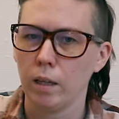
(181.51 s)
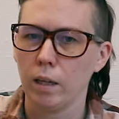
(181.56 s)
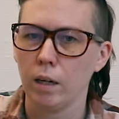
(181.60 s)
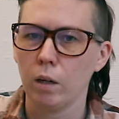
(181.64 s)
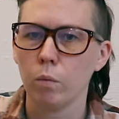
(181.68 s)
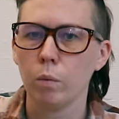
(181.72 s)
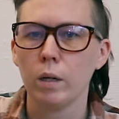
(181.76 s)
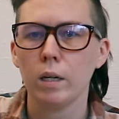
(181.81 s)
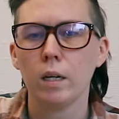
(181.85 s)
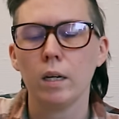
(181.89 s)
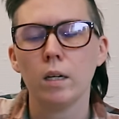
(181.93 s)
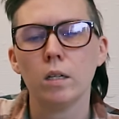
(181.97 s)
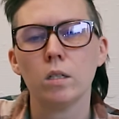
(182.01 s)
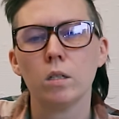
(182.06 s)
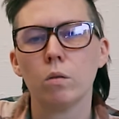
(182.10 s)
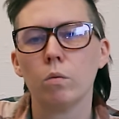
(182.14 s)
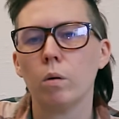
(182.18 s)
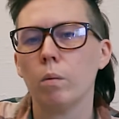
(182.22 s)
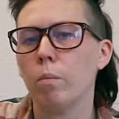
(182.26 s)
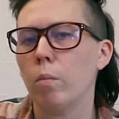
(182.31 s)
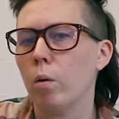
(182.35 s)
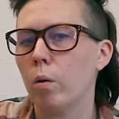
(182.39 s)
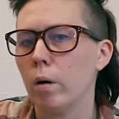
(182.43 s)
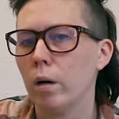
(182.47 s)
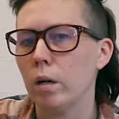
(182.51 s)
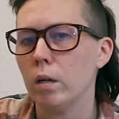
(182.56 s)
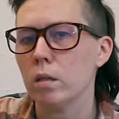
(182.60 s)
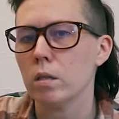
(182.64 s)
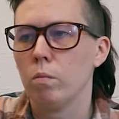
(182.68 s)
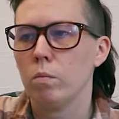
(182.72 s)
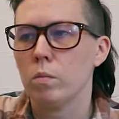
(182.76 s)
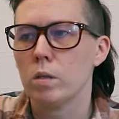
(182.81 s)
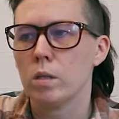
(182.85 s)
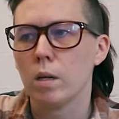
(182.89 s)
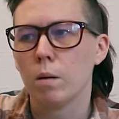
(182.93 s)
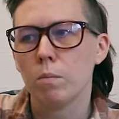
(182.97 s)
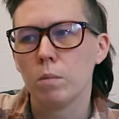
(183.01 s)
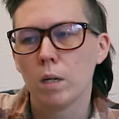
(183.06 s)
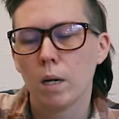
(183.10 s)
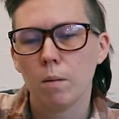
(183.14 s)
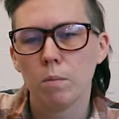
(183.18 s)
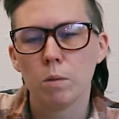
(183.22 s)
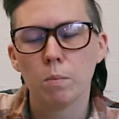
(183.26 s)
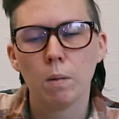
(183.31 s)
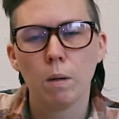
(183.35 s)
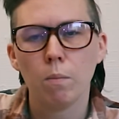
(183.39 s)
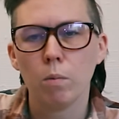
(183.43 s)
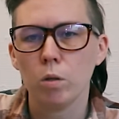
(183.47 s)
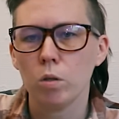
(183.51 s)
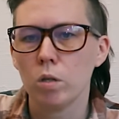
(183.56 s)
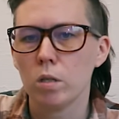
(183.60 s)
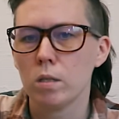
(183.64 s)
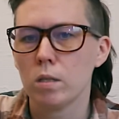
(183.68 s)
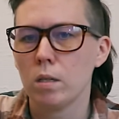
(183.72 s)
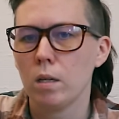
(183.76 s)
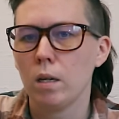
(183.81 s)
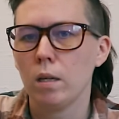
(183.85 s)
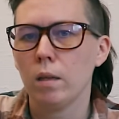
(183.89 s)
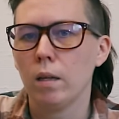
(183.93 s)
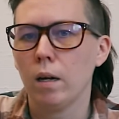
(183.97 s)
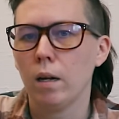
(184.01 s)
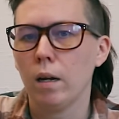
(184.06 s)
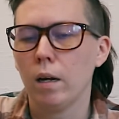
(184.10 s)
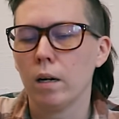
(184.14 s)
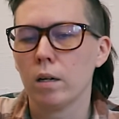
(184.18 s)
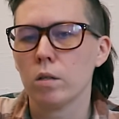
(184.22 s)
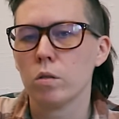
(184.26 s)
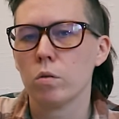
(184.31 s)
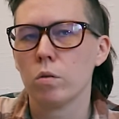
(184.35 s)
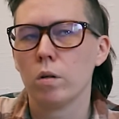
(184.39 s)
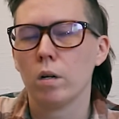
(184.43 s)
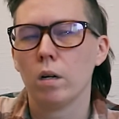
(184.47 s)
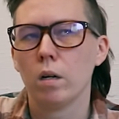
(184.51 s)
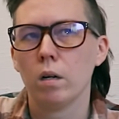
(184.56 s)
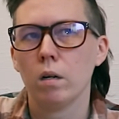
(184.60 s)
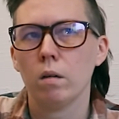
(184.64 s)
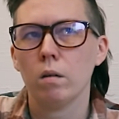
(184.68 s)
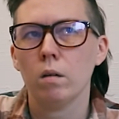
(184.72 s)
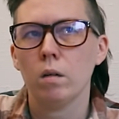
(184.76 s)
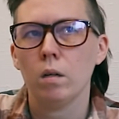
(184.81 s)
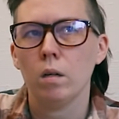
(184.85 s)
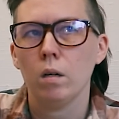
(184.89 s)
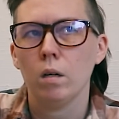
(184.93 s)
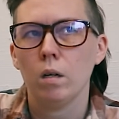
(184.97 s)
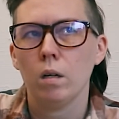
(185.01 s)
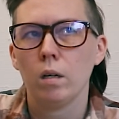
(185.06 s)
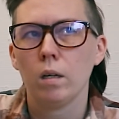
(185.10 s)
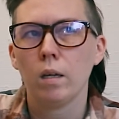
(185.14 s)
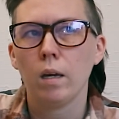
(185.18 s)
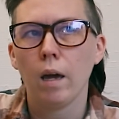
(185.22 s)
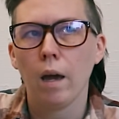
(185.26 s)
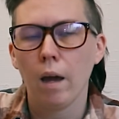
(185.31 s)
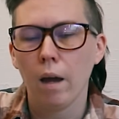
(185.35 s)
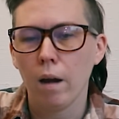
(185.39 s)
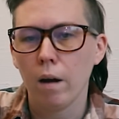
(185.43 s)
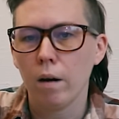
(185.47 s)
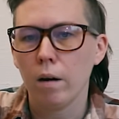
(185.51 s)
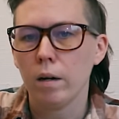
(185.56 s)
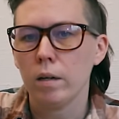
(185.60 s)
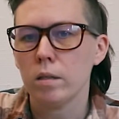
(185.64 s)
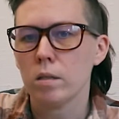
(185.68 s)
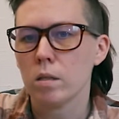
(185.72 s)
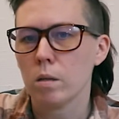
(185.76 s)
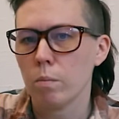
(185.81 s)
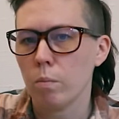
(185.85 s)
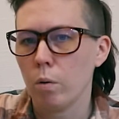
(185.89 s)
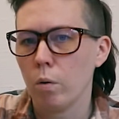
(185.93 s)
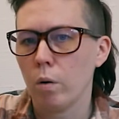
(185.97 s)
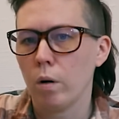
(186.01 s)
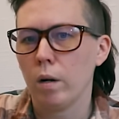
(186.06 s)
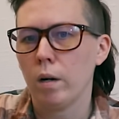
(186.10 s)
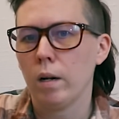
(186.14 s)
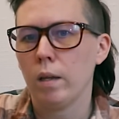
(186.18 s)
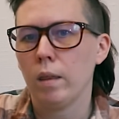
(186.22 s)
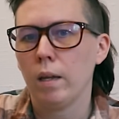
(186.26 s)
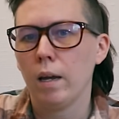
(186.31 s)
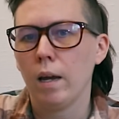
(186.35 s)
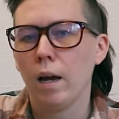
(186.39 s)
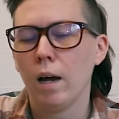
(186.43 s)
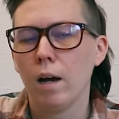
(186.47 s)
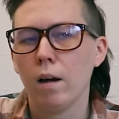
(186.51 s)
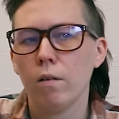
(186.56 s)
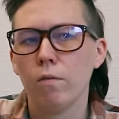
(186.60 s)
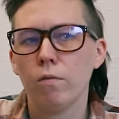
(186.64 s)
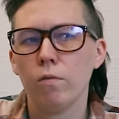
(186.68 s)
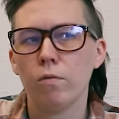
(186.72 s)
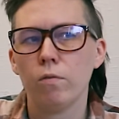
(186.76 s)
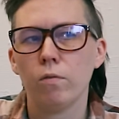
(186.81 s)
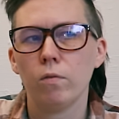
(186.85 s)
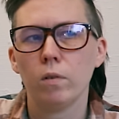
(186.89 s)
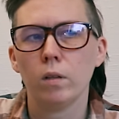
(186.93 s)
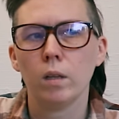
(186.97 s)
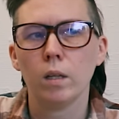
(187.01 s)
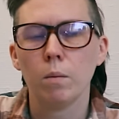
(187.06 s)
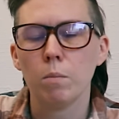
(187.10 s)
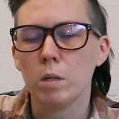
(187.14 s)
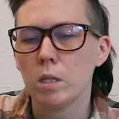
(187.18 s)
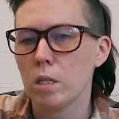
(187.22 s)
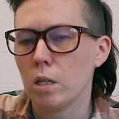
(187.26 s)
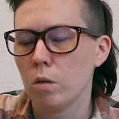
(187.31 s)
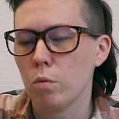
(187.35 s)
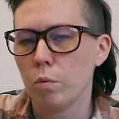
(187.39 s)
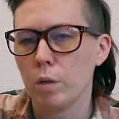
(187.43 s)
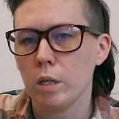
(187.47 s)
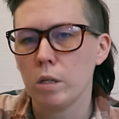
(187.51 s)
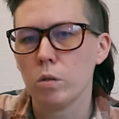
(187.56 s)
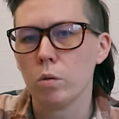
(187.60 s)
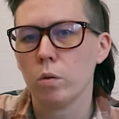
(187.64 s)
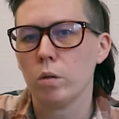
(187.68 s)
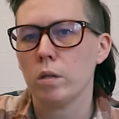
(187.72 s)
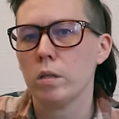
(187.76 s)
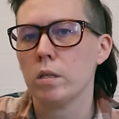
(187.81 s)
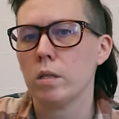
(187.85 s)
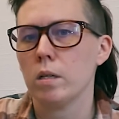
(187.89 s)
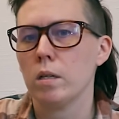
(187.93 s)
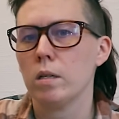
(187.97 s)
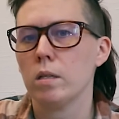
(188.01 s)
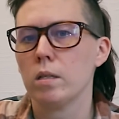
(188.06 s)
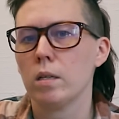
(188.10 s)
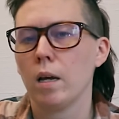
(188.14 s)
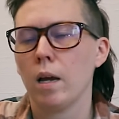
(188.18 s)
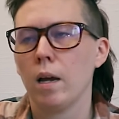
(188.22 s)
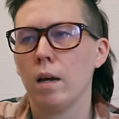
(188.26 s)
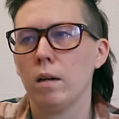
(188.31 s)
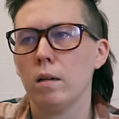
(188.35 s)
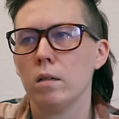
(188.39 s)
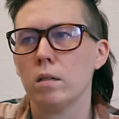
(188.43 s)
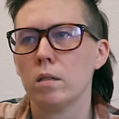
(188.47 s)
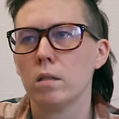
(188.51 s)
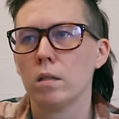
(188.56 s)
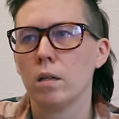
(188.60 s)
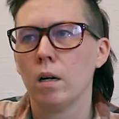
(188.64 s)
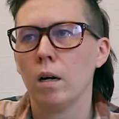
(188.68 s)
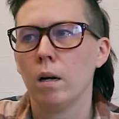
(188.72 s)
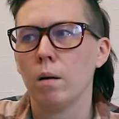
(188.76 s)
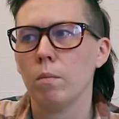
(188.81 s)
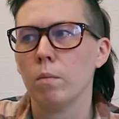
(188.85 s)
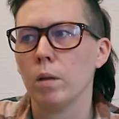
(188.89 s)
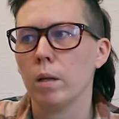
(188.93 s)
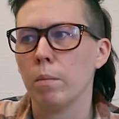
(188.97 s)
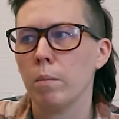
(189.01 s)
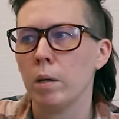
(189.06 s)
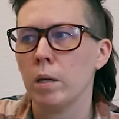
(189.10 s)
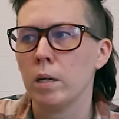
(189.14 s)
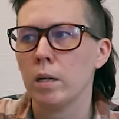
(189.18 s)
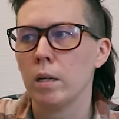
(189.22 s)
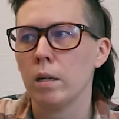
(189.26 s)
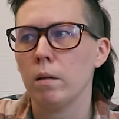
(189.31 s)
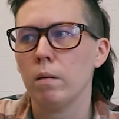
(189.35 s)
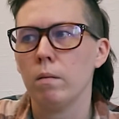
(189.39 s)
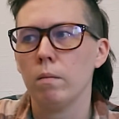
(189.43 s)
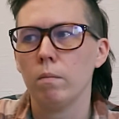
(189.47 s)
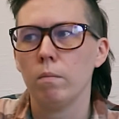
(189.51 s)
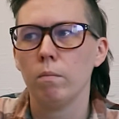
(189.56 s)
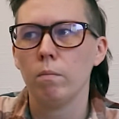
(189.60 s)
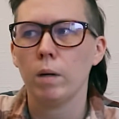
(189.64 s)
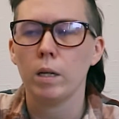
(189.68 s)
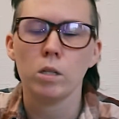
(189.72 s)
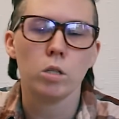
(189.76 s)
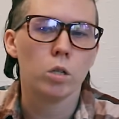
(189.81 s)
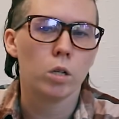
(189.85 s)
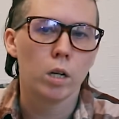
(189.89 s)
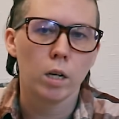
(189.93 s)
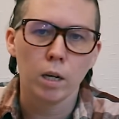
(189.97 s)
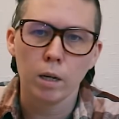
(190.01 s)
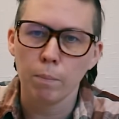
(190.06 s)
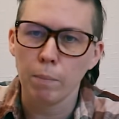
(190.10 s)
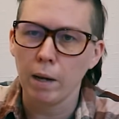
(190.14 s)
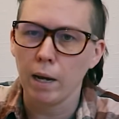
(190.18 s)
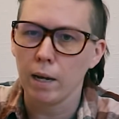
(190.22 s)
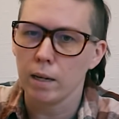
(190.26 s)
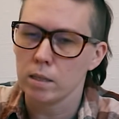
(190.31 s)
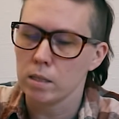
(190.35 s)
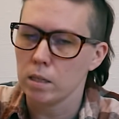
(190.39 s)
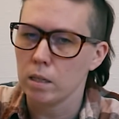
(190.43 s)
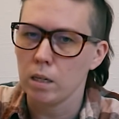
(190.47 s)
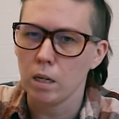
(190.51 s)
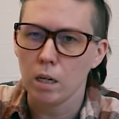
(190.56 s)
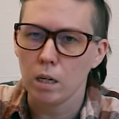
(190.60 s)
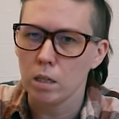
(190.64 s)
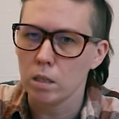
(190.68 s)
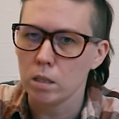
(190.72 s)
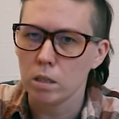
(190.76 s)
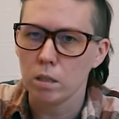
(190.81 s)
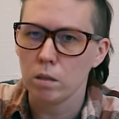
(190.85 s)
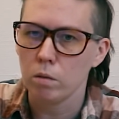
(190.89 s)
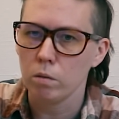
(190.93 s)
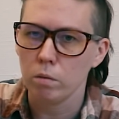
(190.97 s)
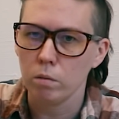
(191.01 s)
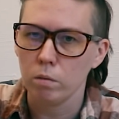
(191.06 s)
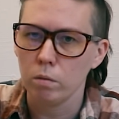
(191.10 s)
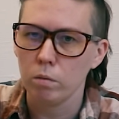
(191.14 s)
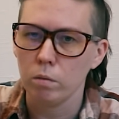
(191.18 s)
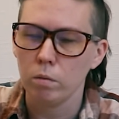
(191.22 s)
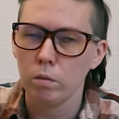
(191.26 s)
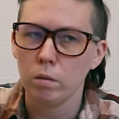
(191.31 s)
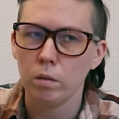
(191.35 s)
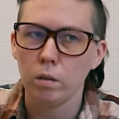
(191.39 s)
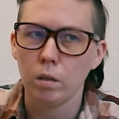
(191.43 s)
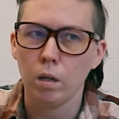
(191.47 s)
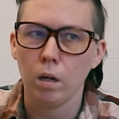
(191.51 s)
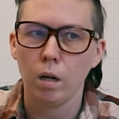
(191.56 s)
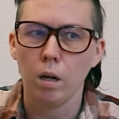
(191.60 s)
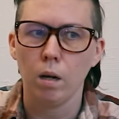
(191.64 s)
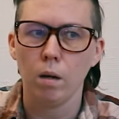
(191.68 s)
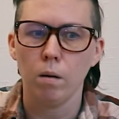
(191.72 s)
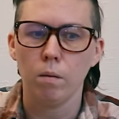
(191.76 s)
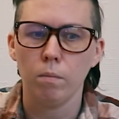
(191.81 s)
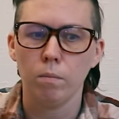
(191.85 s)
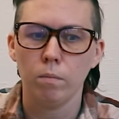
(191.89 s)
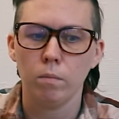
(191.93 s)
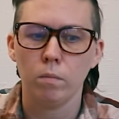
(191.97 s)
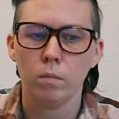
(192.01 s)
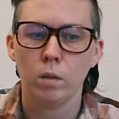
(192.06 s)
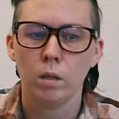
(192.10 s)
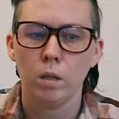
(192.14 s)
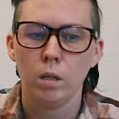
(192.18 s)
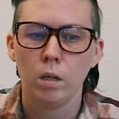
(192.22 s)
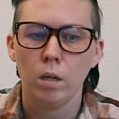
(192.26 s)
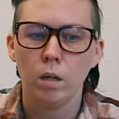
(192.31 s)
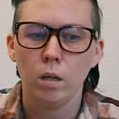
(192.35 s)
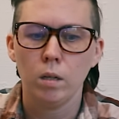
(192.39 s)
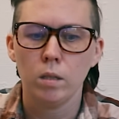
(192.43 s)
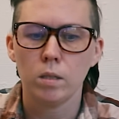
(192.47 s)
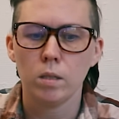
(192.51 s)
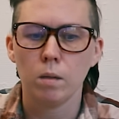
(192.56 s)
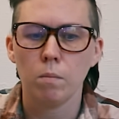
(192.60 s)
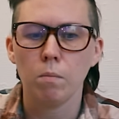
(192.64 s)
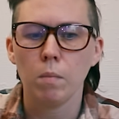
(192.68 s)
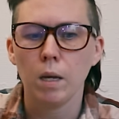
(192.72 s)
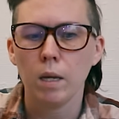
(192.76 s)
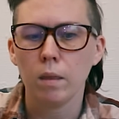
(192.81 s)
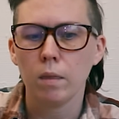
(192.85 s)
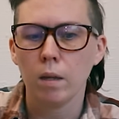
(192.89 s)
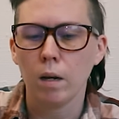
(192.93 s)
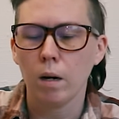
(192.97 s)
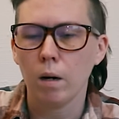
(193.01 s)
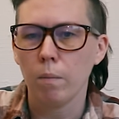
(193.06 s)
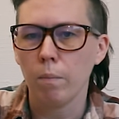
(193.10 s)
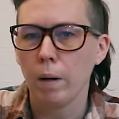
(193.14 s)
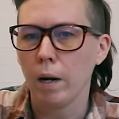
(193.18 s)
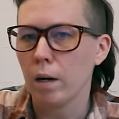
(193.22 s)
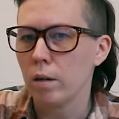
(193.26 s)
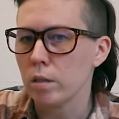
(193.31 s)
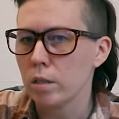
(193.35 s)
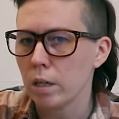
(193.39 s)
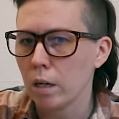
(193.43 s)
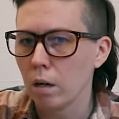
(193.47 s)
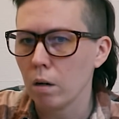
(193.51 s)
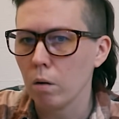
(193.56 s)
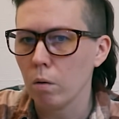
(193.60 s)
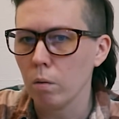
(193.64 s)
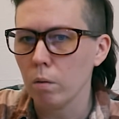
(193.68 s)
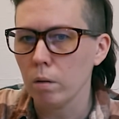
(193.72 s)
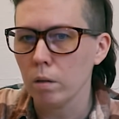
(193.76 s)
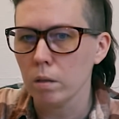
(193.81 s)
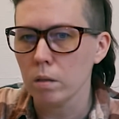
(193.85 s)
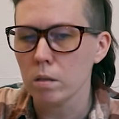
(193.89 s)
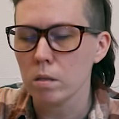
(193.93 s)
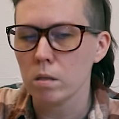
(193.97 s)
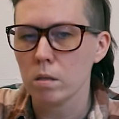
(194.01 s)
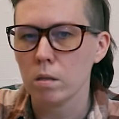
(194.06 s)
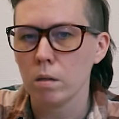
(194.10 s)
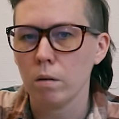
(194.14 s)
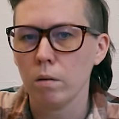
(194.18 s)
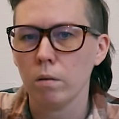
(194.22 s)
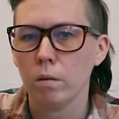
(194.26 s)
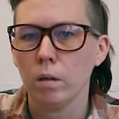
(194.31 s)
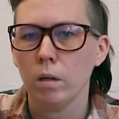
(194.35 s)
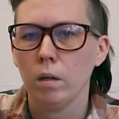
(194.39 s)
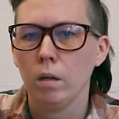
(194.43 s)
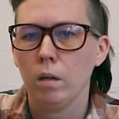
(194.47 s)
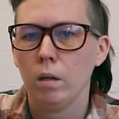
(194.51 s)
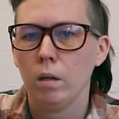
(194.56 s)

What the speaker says: like we need to report. Sometimes people just need that extra care and support, and they have limited resources and limited mental capacity to meet their parenting goals. So